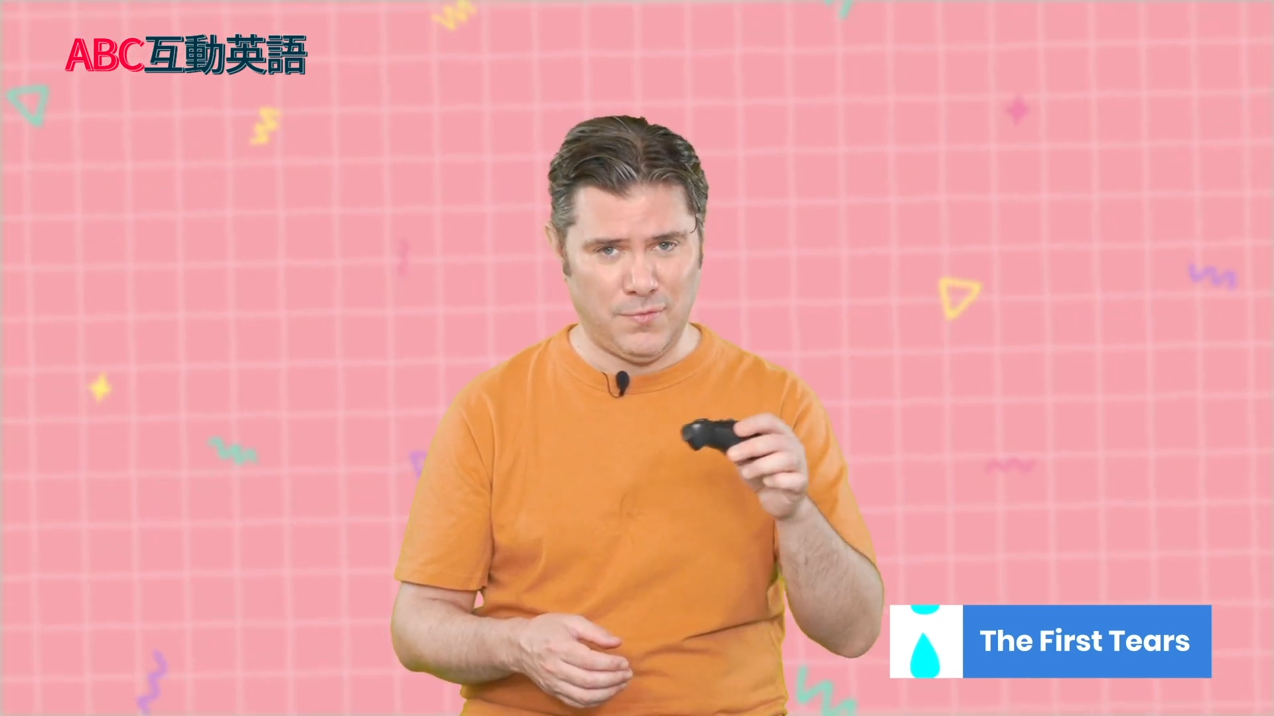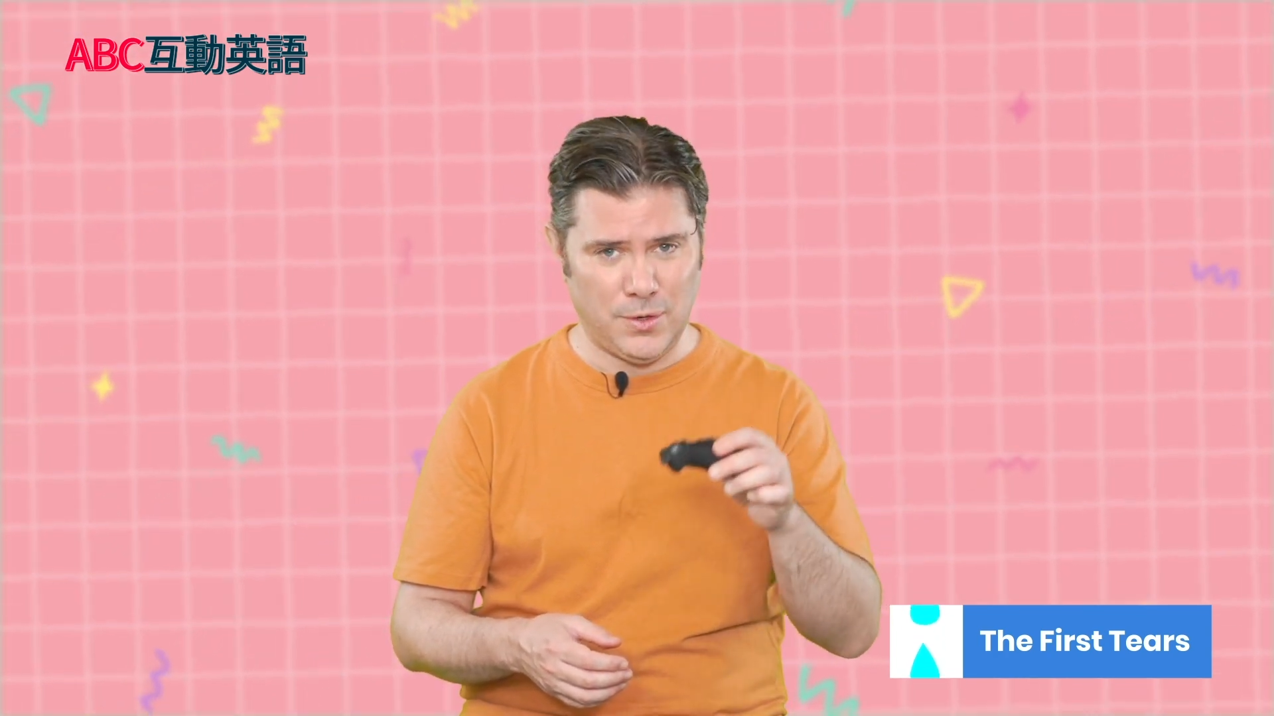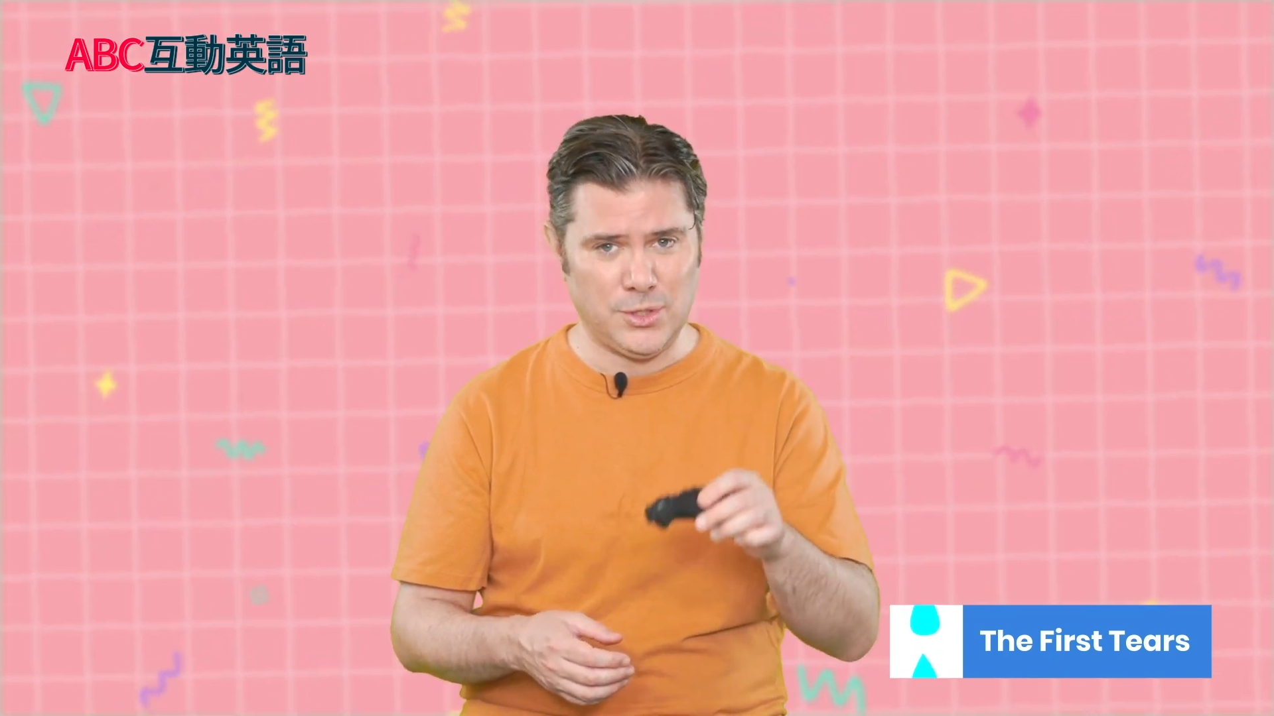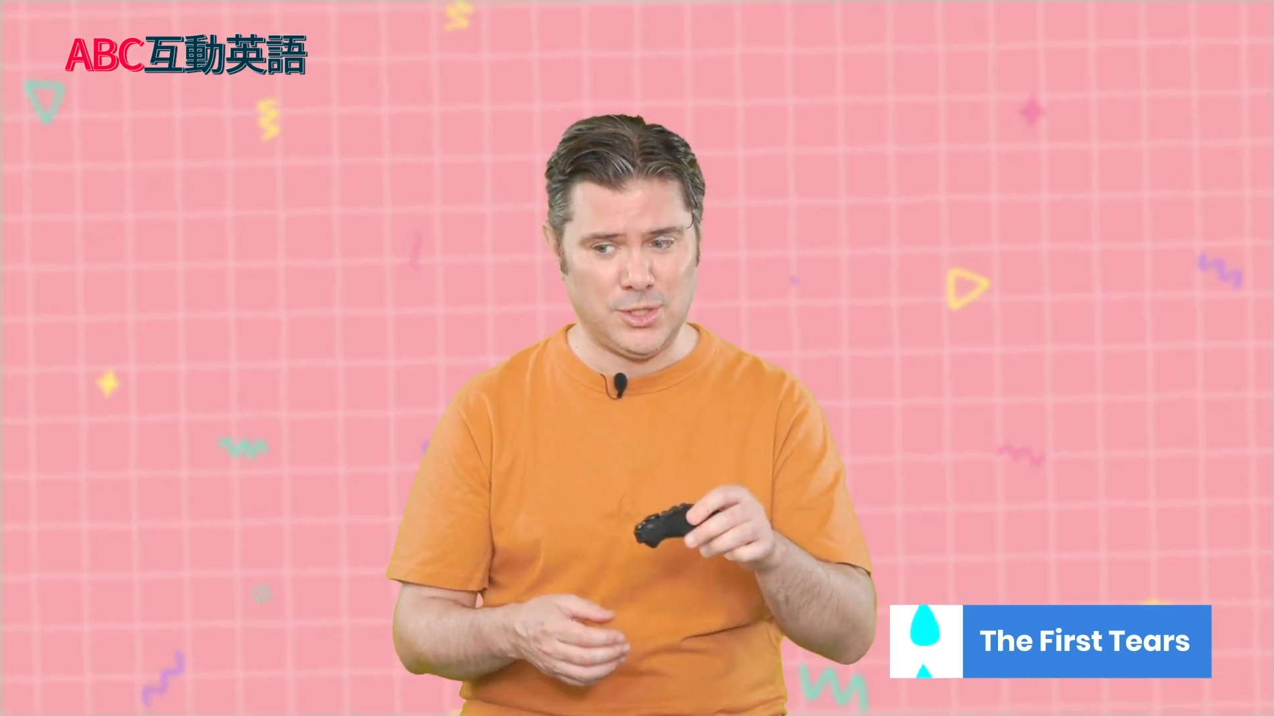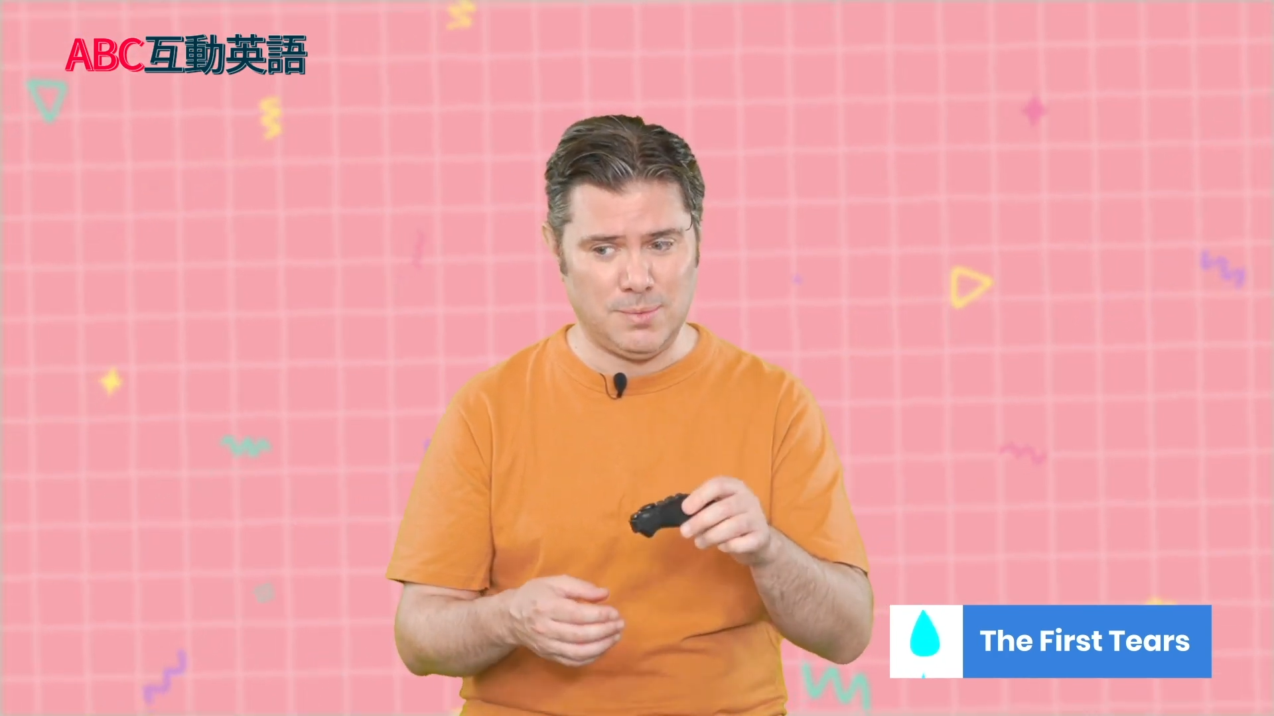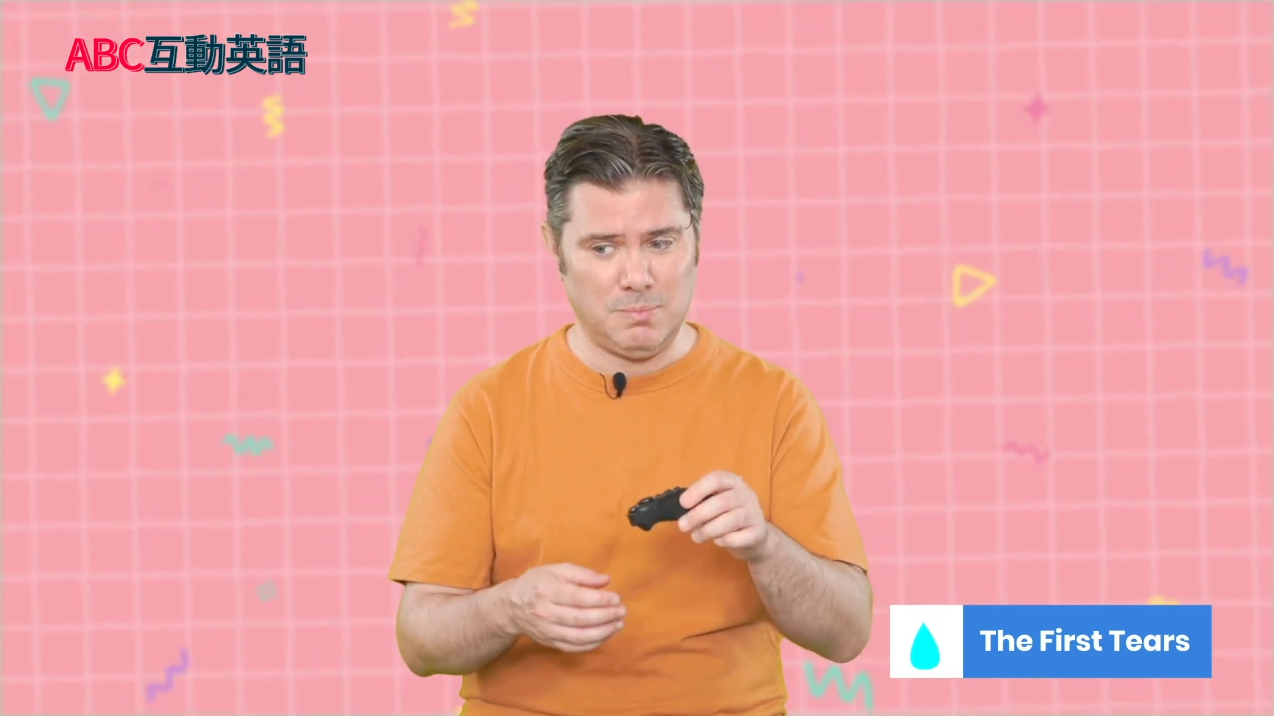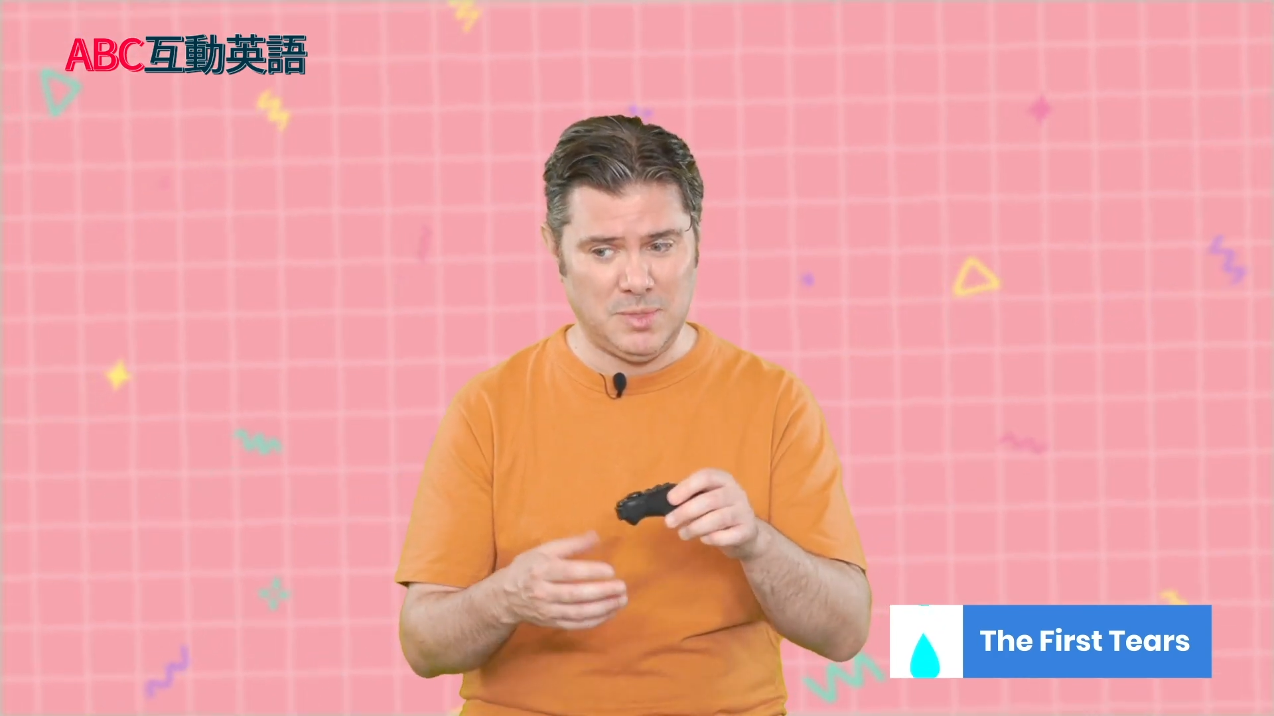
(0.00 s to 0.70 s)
first